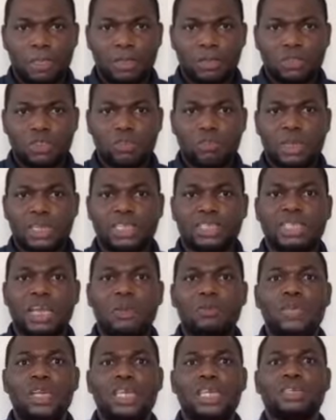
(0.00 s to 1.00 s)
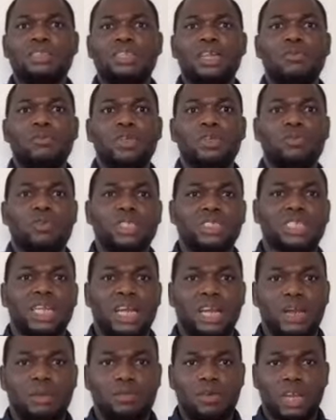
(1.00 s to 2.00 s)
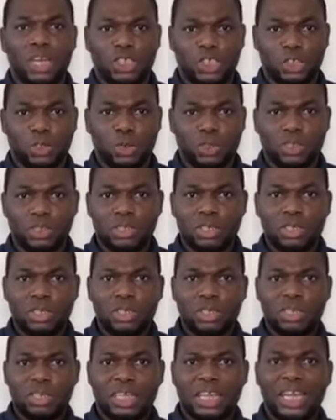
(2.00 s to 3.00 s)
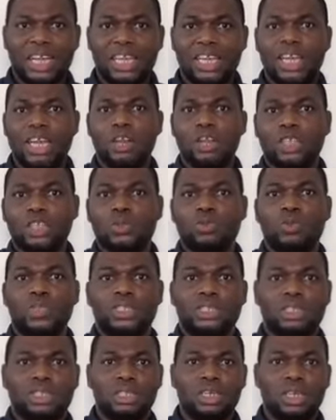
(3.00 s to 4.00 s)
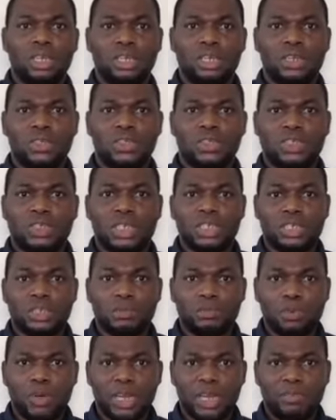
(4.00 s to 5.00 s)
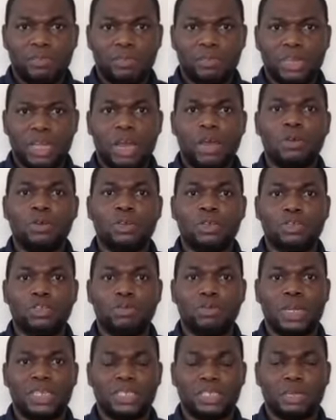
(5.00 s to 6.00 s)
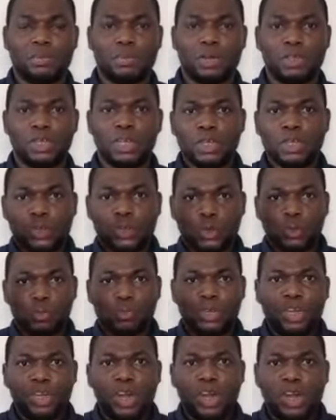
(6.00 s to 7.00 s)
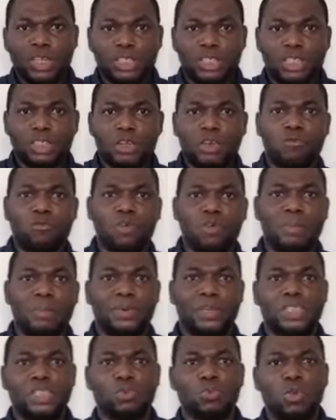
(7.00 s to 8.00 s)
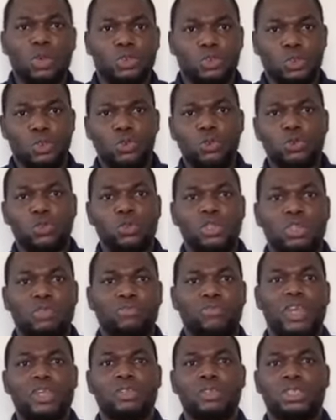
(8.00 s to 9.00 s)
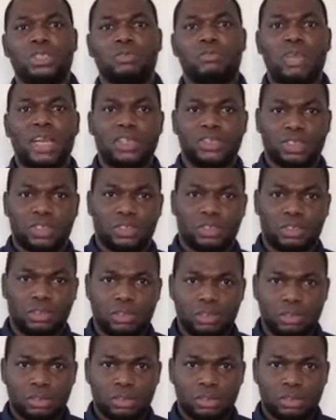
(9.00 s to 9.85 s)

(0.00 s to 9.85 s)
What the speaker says: So by the time we kill them with one Shakabula shot, they can kill us with 6 bullets from their own automatic bomb. Superiority of weapon is what you use to defend your civilization.